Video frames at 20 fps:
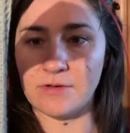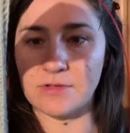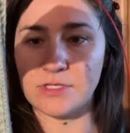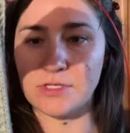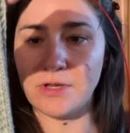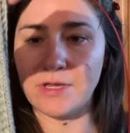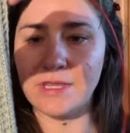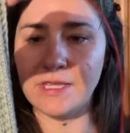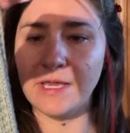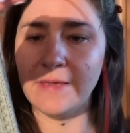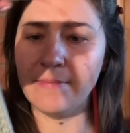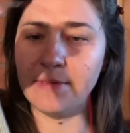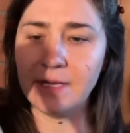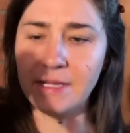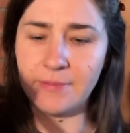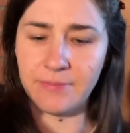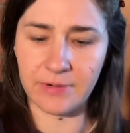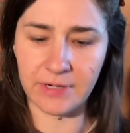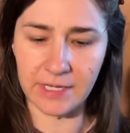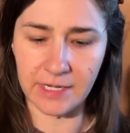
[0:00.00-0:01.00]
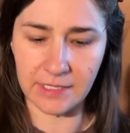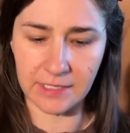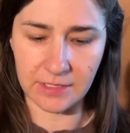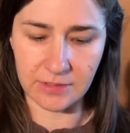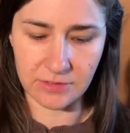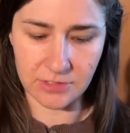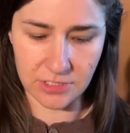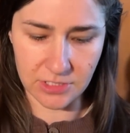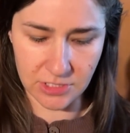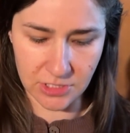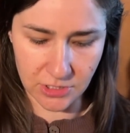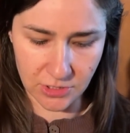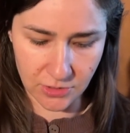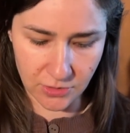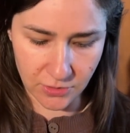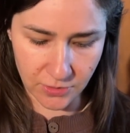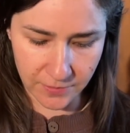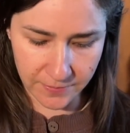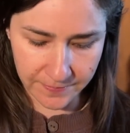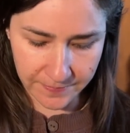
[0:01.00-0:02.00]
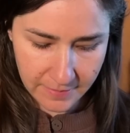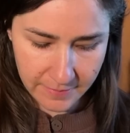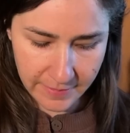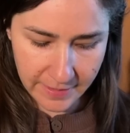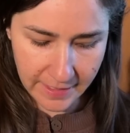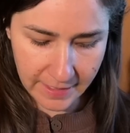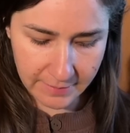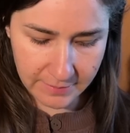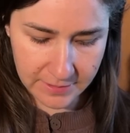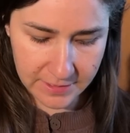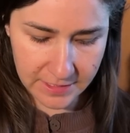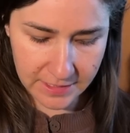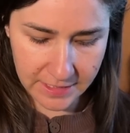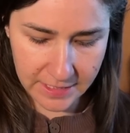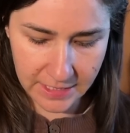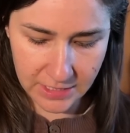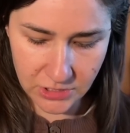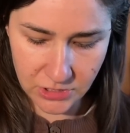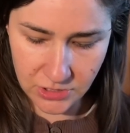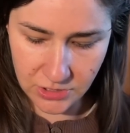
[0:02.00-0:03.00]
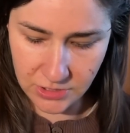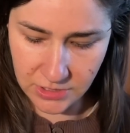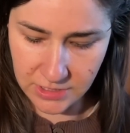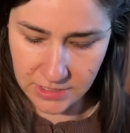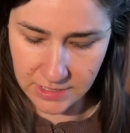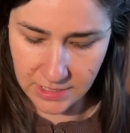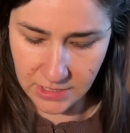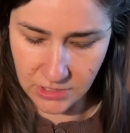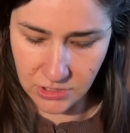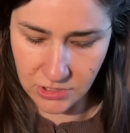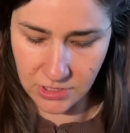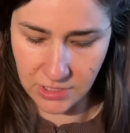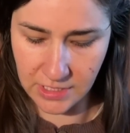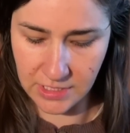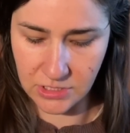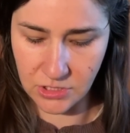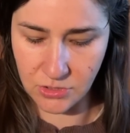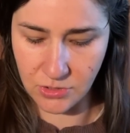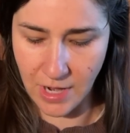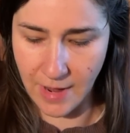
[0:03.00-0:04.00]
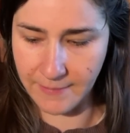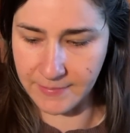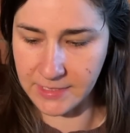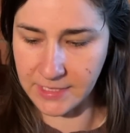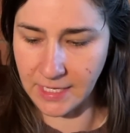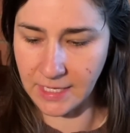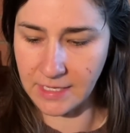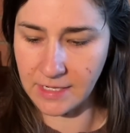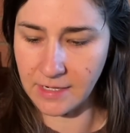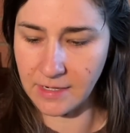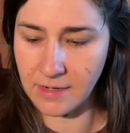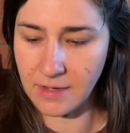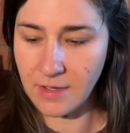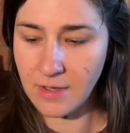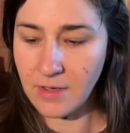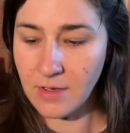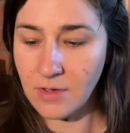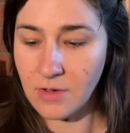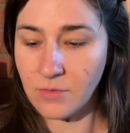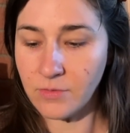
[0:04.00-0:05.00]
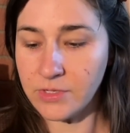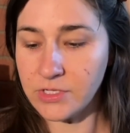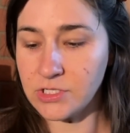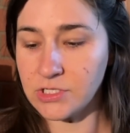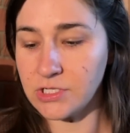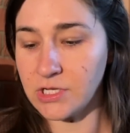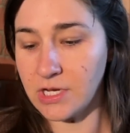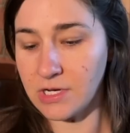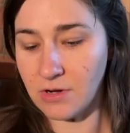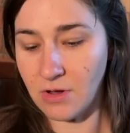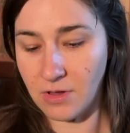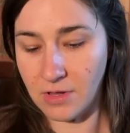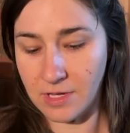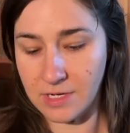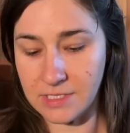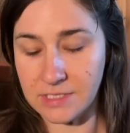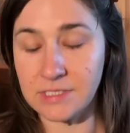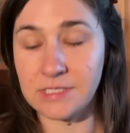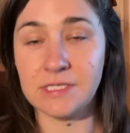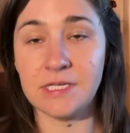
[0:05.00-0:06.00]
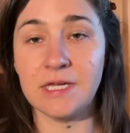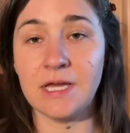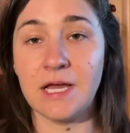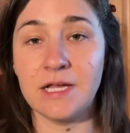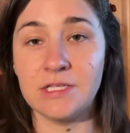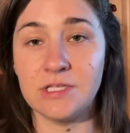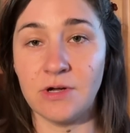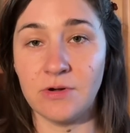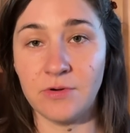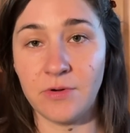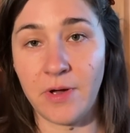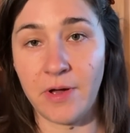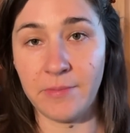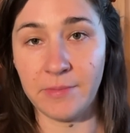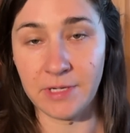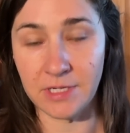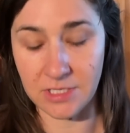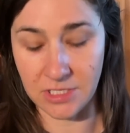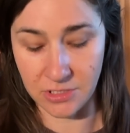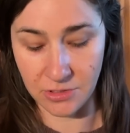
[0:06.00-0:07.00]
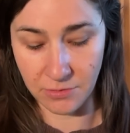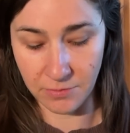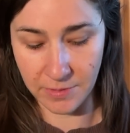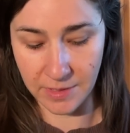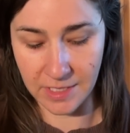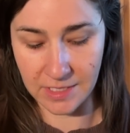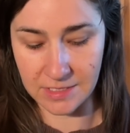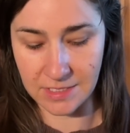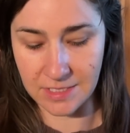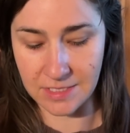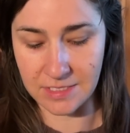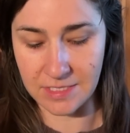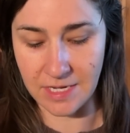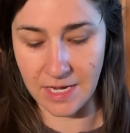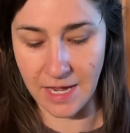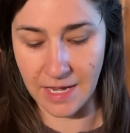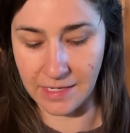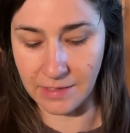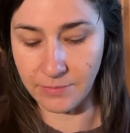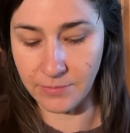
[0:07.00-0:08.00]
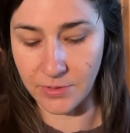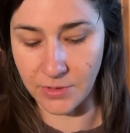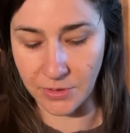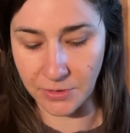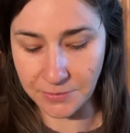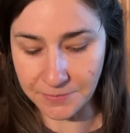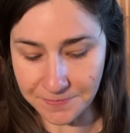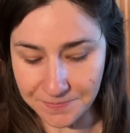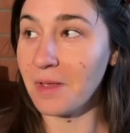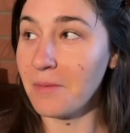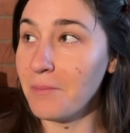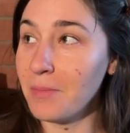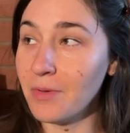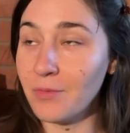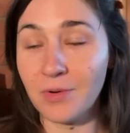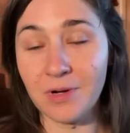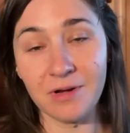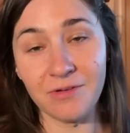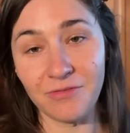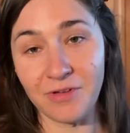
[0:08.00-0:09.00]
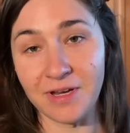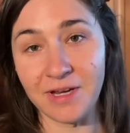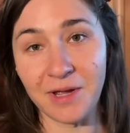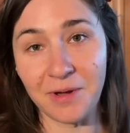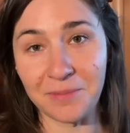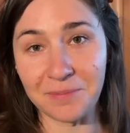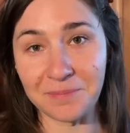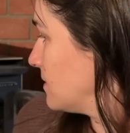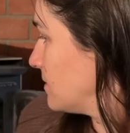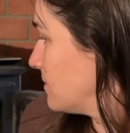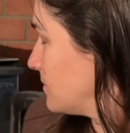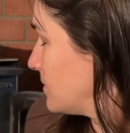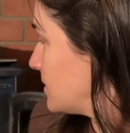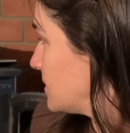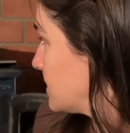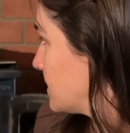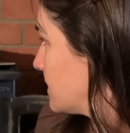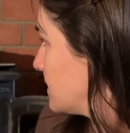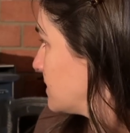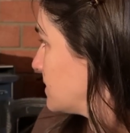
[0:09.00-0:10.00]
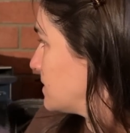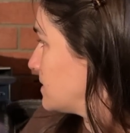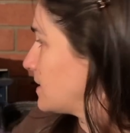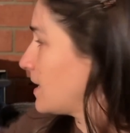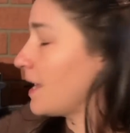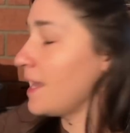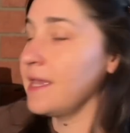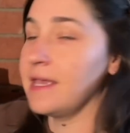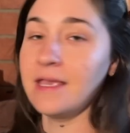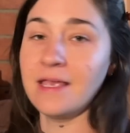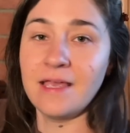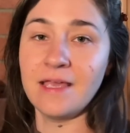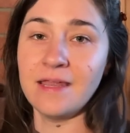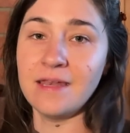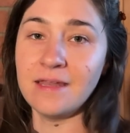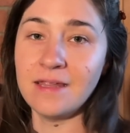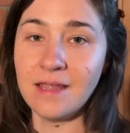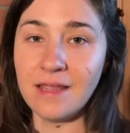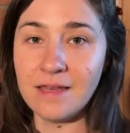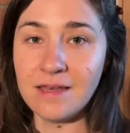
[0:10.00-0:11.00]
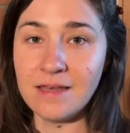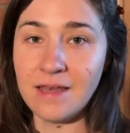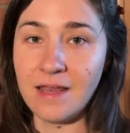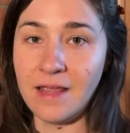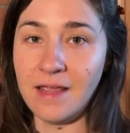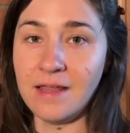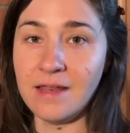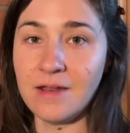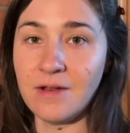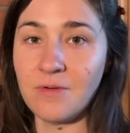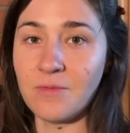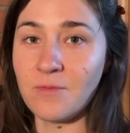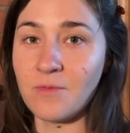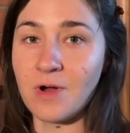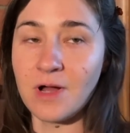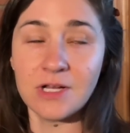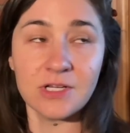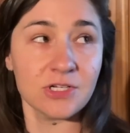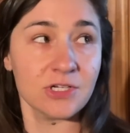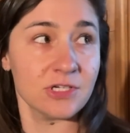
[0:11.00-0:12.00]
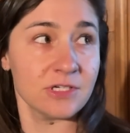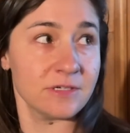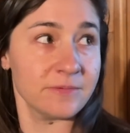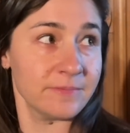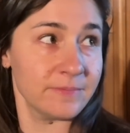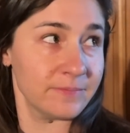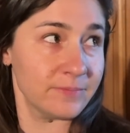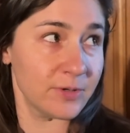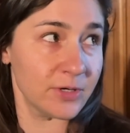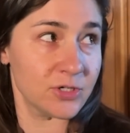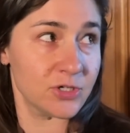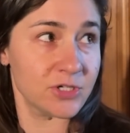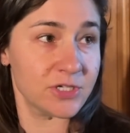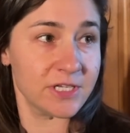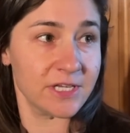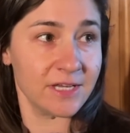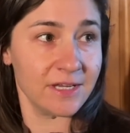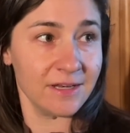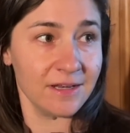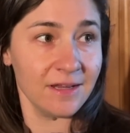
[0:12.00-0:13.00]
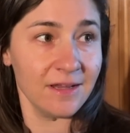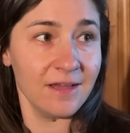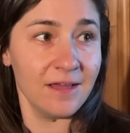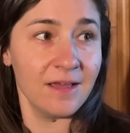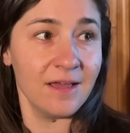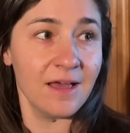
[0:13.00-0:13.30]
So I think I'm getting pretty close to being able to Kitchener stitch the strap together, which in all honesty, I don't know how I'm going to do because it's knit and purl, but we're going to find out. I'm just going to stay in and knit and watch Bridgerton.